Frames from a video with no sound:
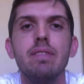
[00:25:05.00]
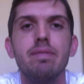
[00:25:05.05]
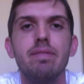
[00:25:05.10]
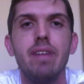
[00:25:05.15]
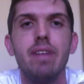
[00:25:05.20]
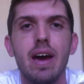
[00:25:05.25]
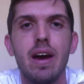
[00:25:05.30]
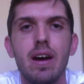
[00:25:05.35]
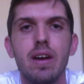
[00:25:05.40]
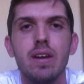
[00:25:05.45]

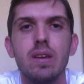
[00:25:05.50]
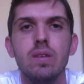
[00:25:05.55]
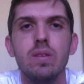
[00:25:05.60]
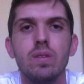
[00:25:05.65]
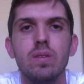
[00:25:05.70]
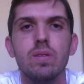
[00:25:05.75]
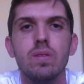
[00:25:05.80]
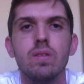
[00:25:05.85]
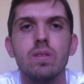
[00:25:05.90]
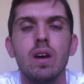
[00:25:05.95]

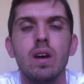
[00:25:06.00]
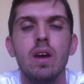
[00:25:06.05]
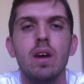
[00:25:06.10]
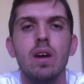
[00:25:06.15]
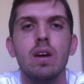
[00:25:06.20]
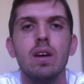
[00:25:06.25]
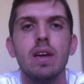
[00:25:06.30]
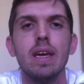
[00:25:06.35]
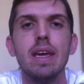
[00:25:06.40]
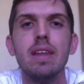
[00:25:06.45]
value
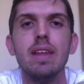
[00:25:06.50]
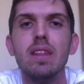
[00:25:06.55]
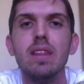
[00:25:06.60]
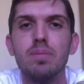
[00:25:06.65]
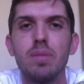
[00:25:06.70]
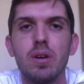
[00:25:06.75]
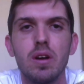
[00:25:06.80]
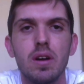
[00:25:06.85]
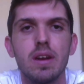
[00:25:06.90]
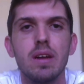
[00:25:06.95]
in the
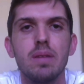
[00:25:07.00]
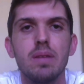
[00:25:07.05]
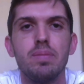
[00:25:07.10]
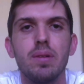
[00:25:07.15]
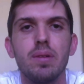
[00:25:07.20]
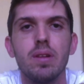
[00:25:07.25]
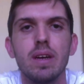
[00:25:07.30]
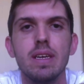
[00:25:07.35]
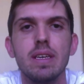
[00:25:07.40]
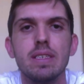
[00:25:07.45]

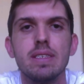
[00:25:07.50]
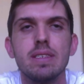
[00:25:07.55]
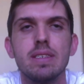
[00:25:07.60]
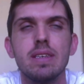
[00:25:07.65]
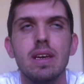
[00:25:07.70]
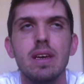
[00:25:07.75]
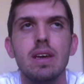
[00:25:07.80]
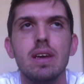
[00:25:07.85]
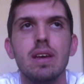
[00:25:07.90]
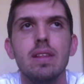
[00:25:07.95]
marketplace
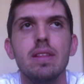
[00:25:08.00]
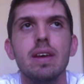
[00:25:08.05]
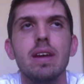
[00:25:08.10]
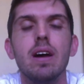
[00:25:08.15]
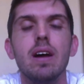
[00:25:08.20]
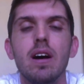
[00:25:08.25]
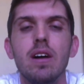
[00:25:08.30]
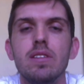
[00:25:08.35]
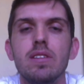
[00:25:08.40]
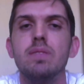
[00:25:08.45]
that
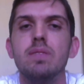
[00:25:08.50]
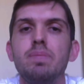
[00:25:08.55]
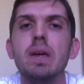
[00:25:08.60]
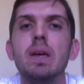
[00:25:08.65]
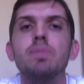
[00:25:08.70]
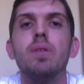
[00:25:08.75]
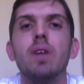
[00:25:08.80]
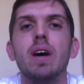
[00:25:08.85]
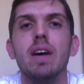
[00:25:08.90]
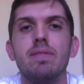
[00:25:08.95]
other
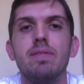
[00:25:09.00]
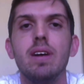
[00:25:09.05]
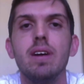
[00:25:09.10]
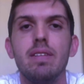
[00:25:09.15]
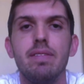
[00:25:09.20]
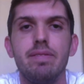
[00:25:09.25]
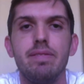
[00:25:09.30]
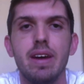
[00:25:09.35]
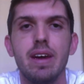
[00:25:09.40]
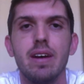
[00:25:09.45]
people have
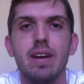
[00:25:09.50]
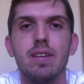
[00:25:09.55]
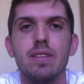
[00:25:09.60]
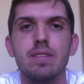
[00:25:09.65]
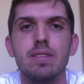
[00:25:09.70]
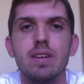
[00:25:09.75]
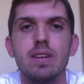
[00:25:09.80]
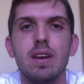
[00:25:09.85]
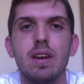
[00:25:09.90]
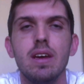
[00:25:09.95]
not
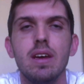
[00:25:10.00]
found.